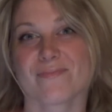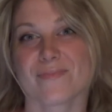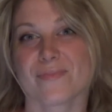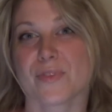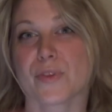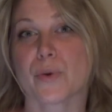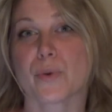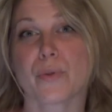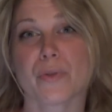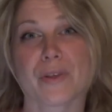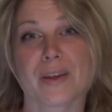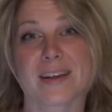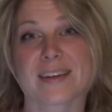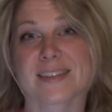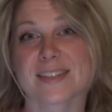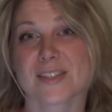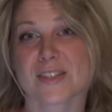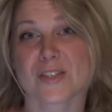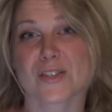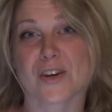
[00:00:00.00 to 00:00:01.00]
new
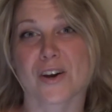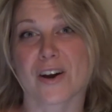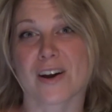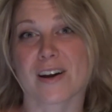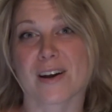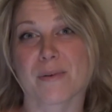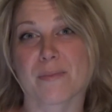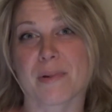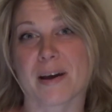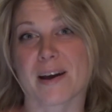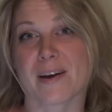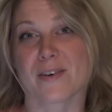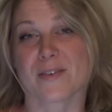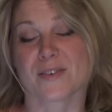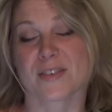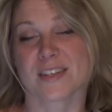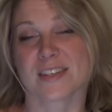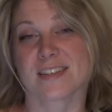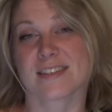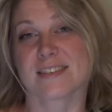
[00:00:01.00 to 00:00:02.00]
things to talk
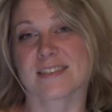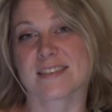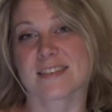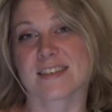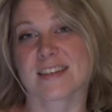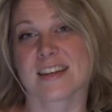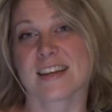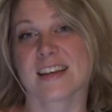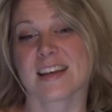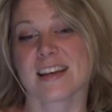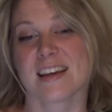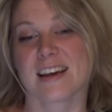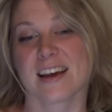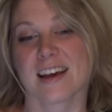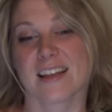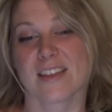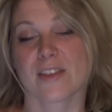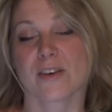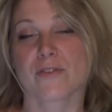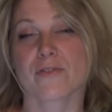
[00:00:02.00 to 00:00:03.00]
about, and
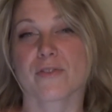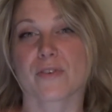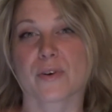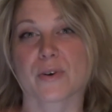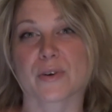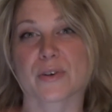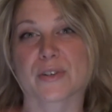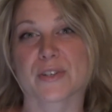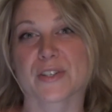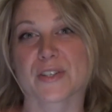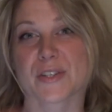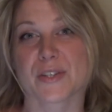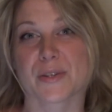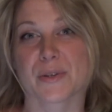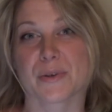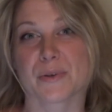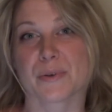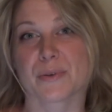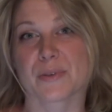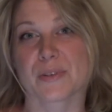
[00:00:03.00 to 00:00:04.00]
I look forward
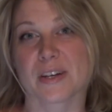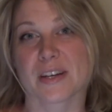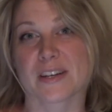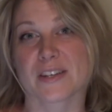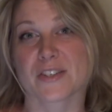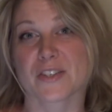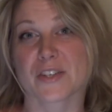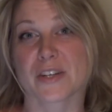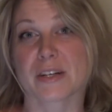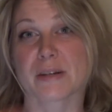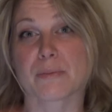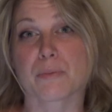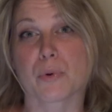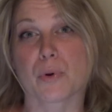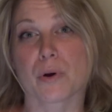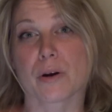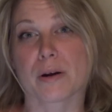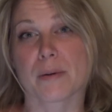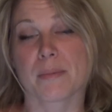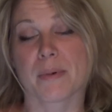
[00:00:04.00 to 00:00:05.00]
to sharing
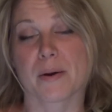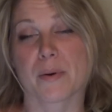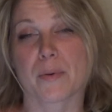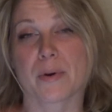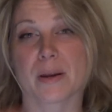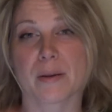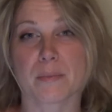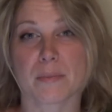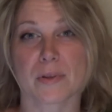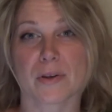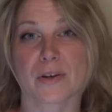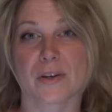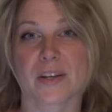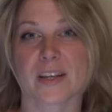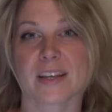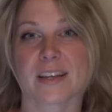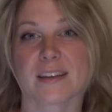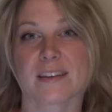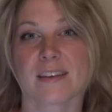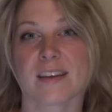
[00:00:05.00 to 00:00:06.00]
more about what I'm
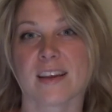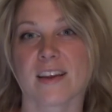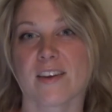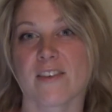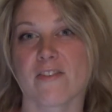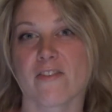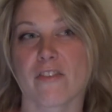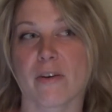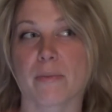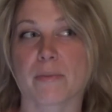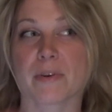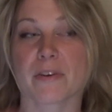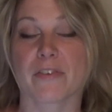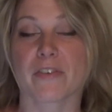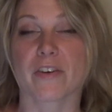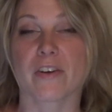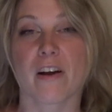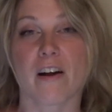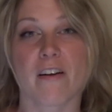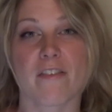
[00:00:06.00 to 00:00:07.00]
learning from
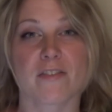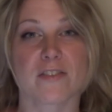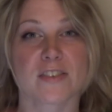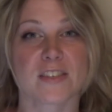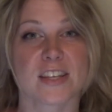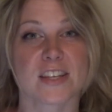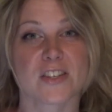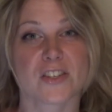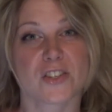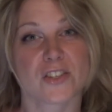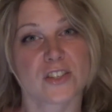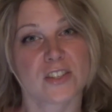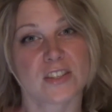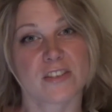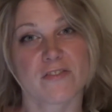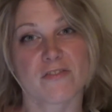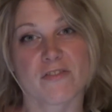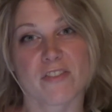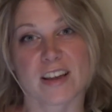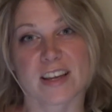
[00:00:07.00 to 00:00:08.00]
different conversations
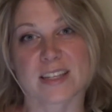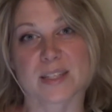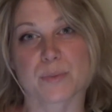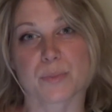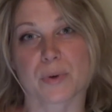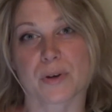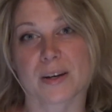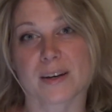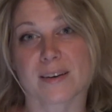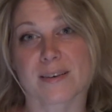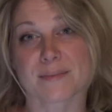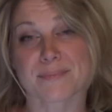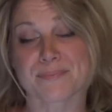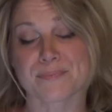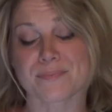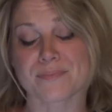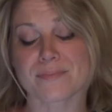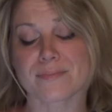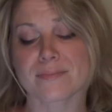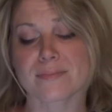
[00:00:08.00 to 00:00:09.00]
in Facebook,
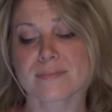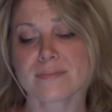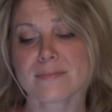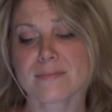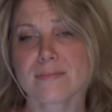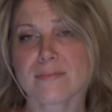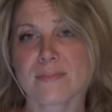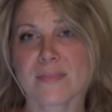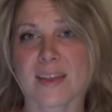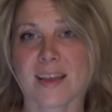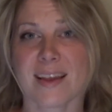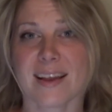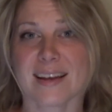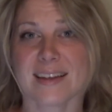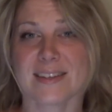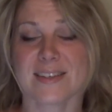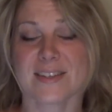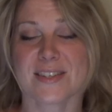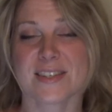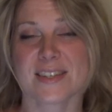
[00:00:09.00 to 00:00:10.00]

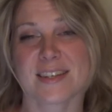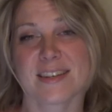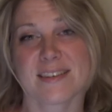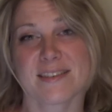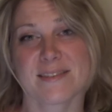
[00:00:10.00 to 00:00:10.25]
and